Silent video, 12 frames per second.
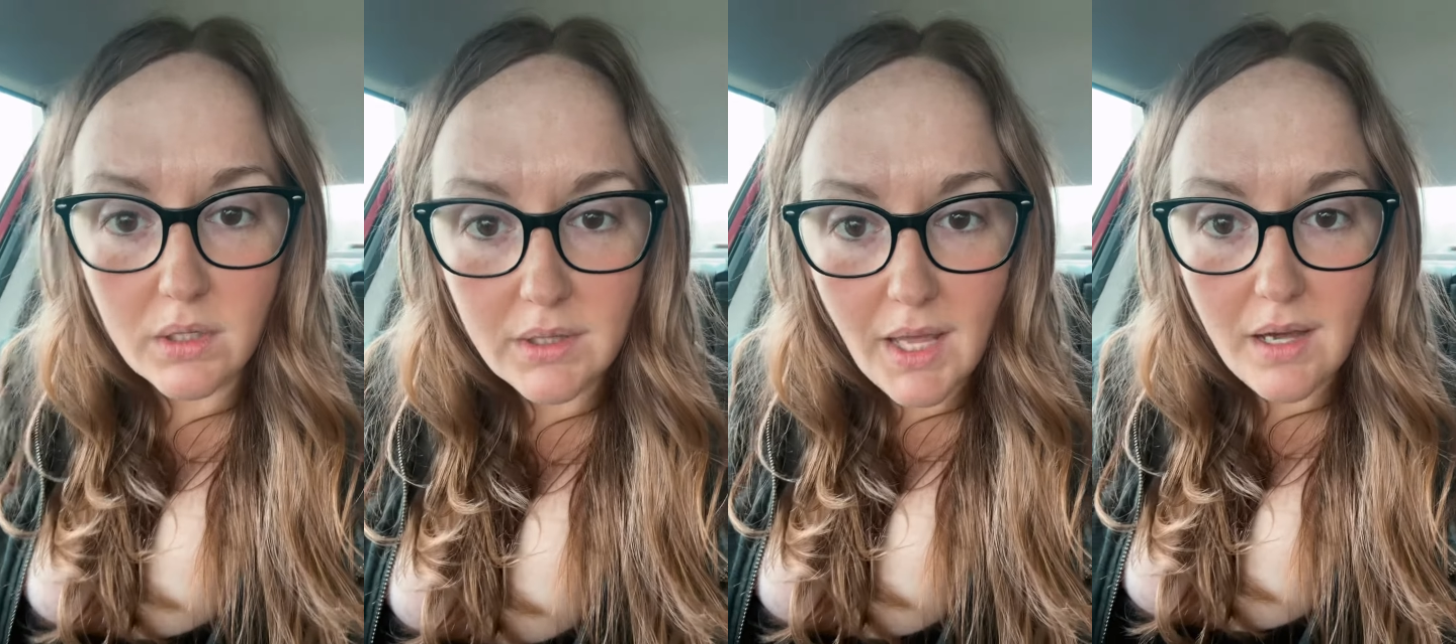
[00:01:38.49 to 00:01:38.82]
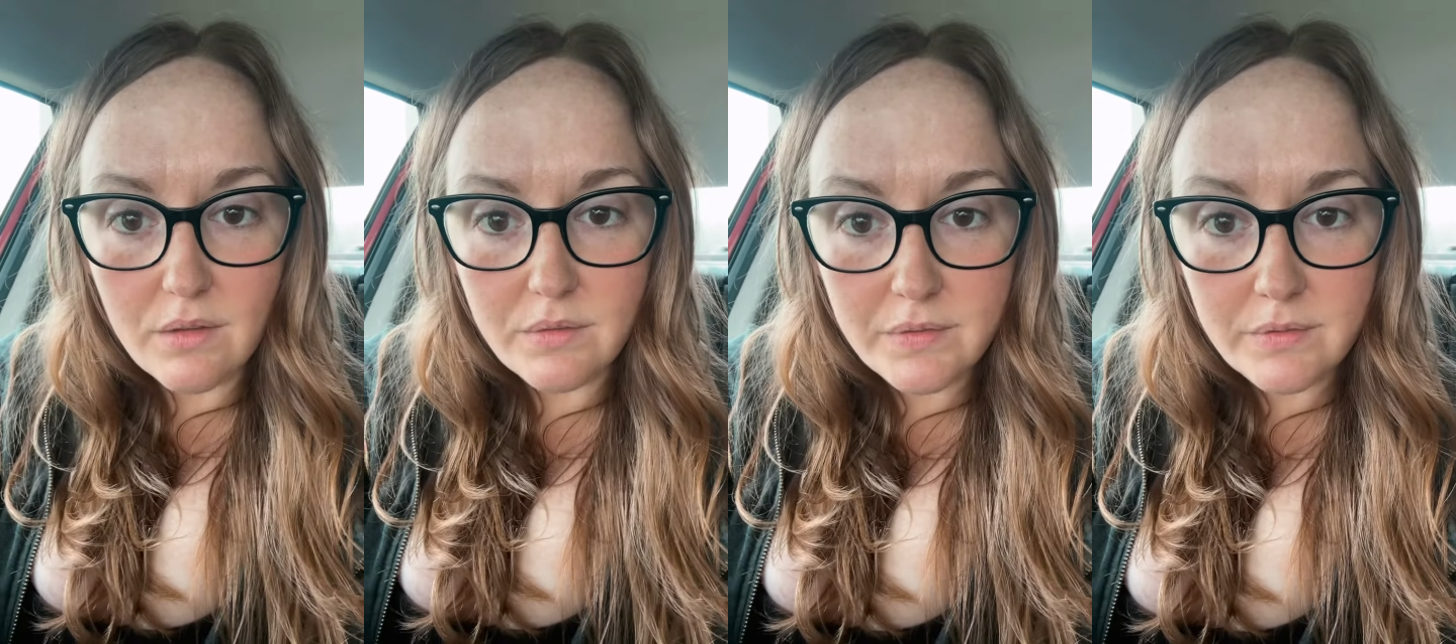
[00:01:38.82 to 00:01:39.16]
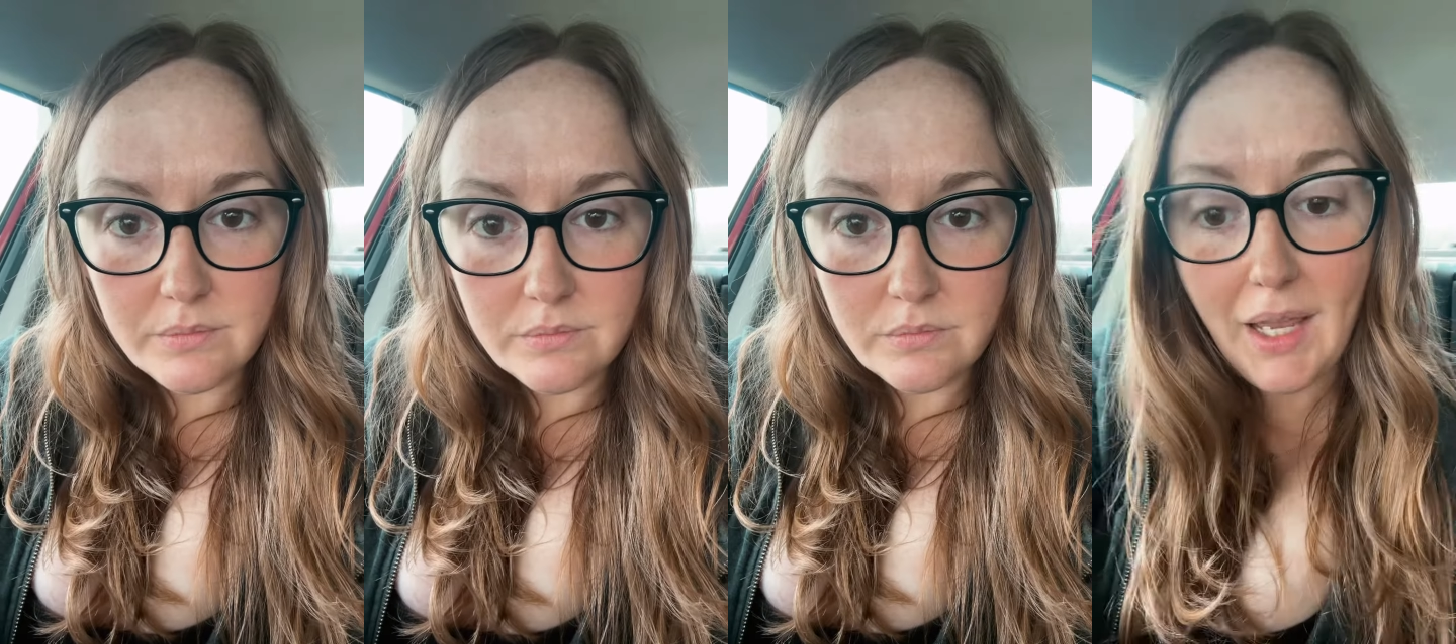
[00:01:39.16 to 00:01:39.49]
And also
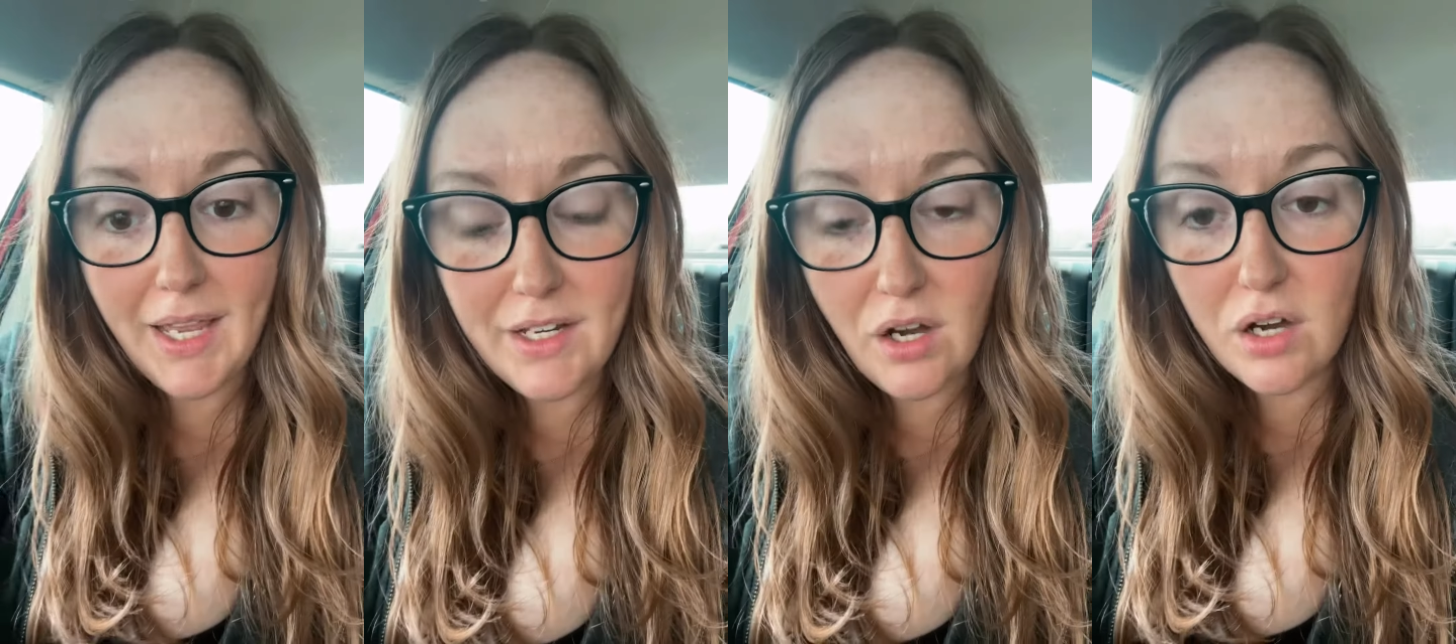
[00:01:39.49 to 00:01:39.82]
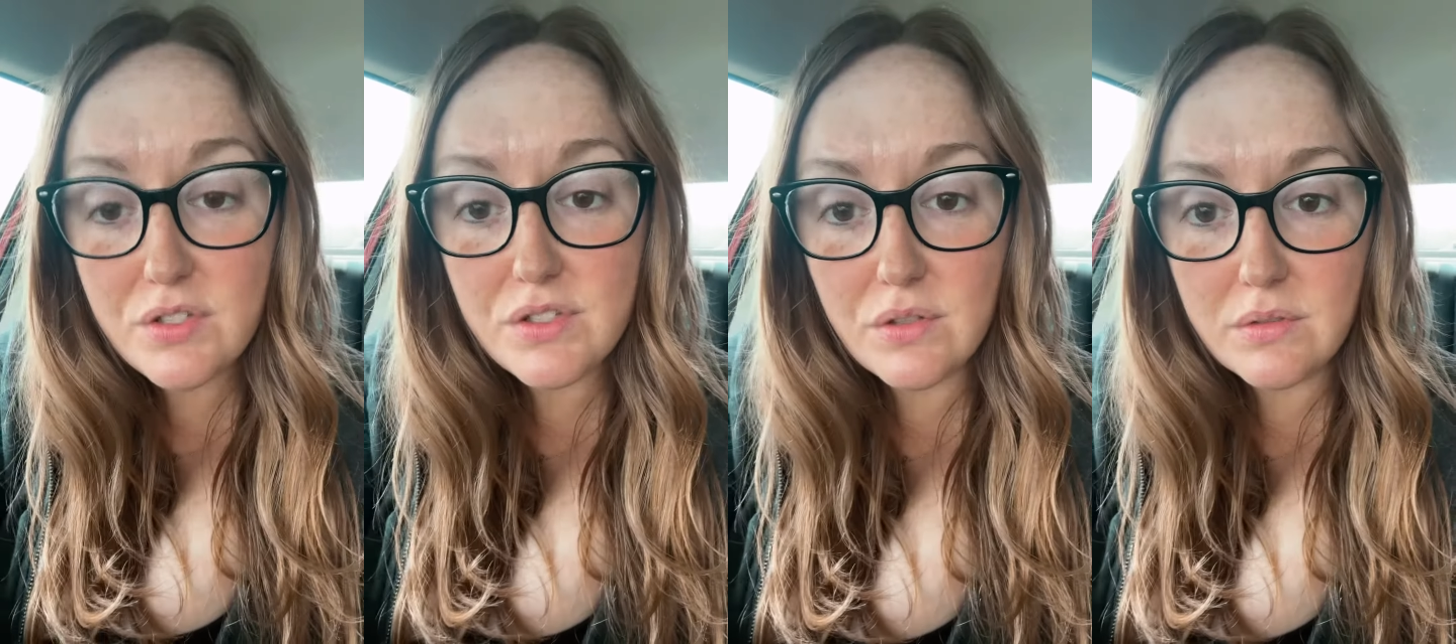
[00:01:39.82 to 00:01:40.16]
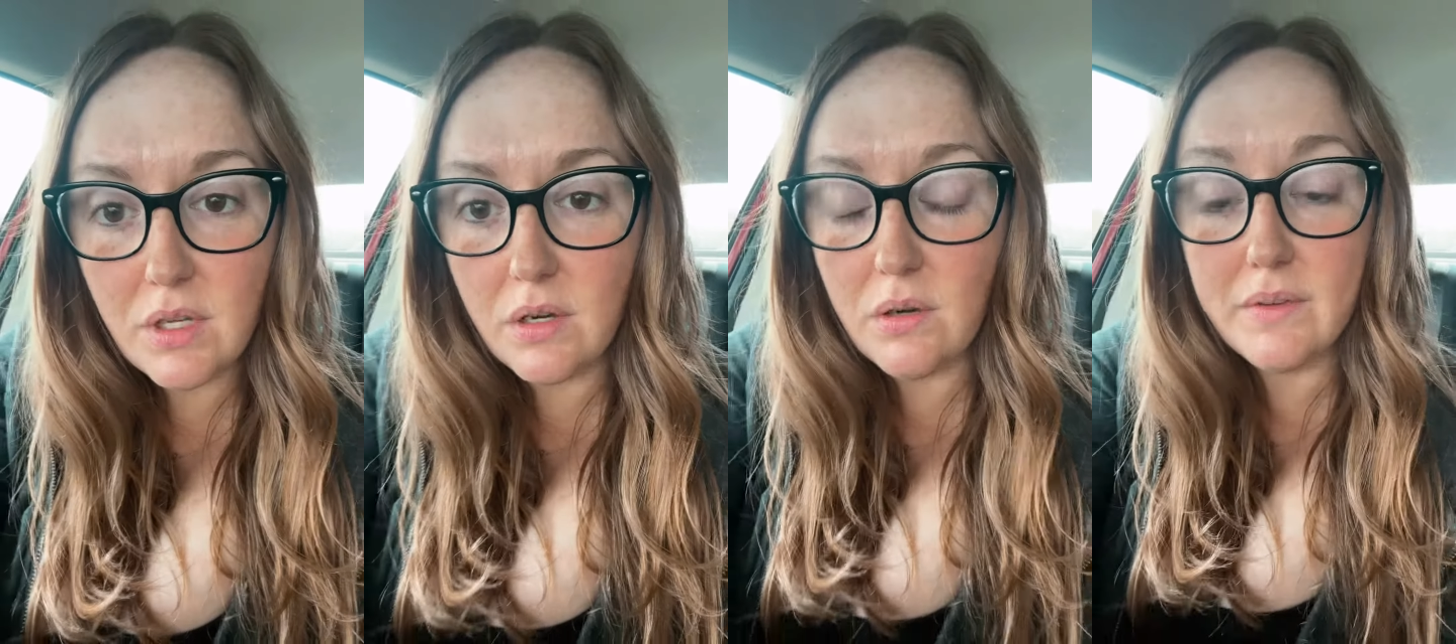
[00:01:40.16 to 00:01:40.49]
know that whatever
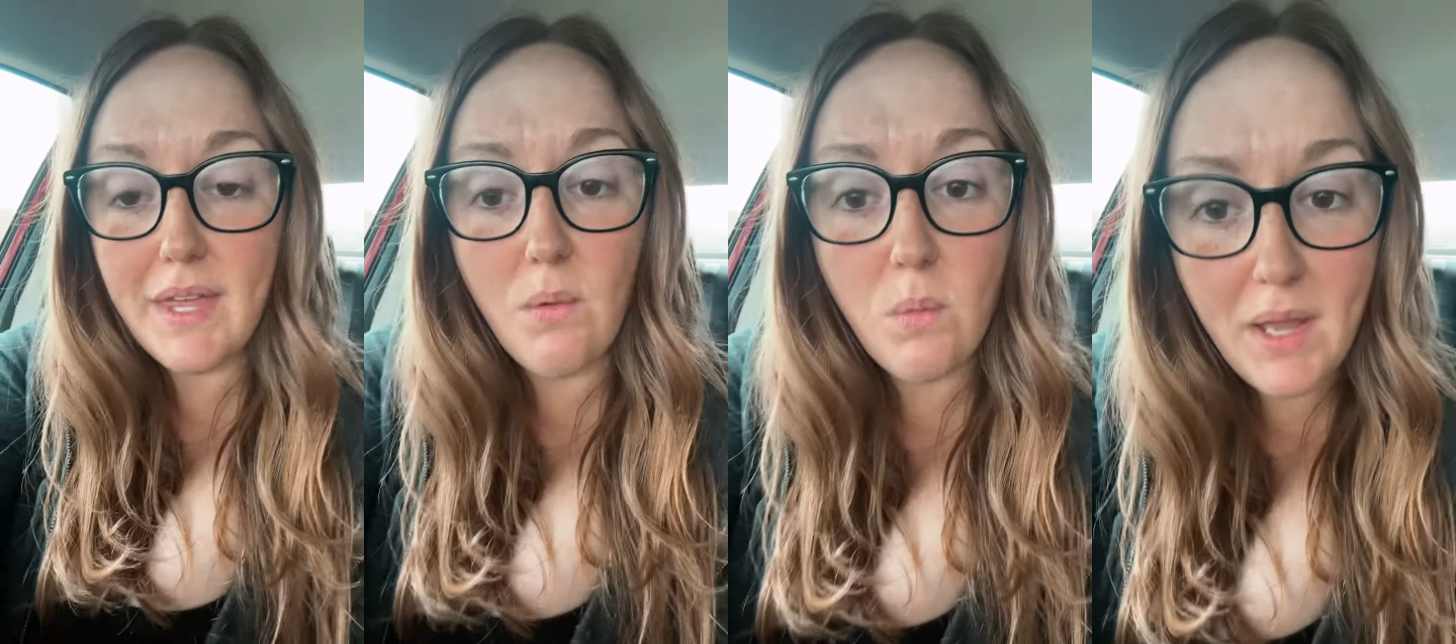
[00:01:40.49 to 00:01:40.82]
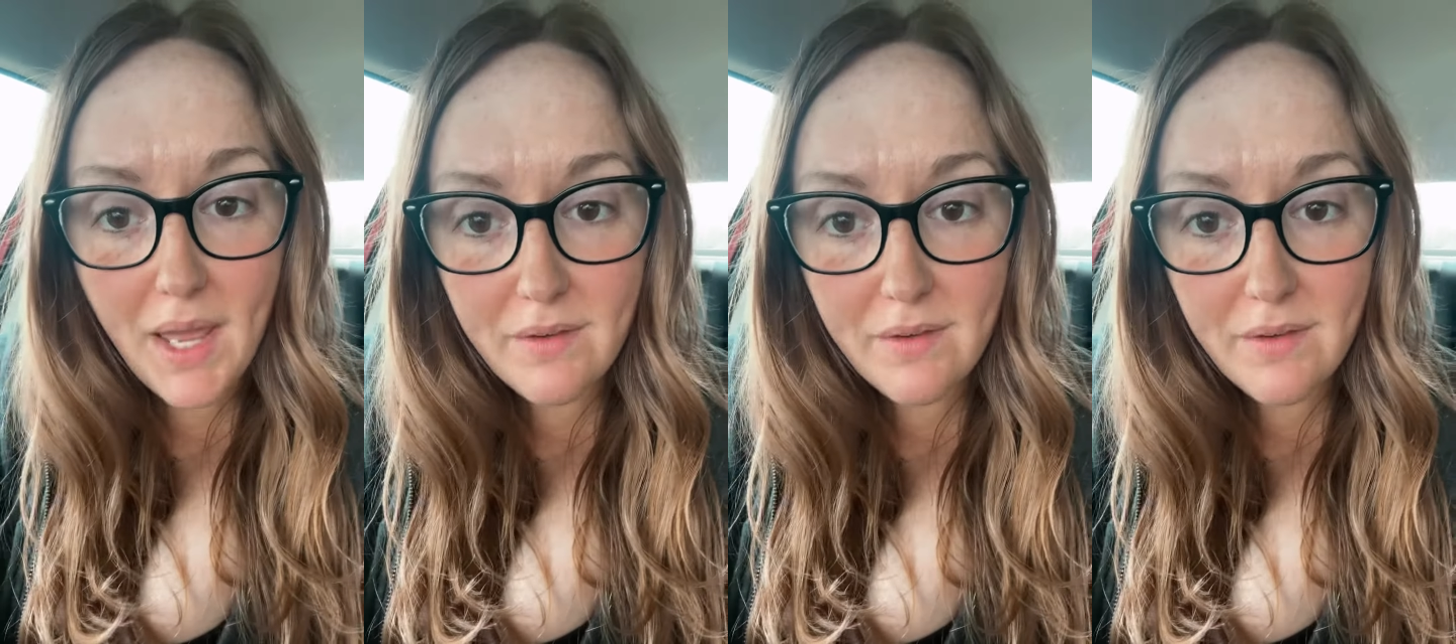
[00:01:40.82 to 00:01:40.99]
you choose,